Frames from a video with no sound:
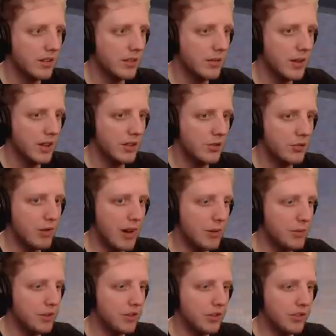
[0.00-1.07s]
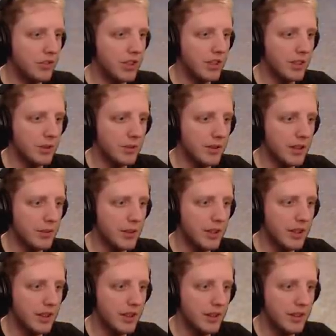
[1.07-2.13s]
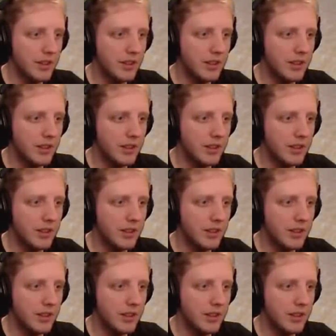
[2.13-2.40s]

If I drown just chilling over there, what the hell?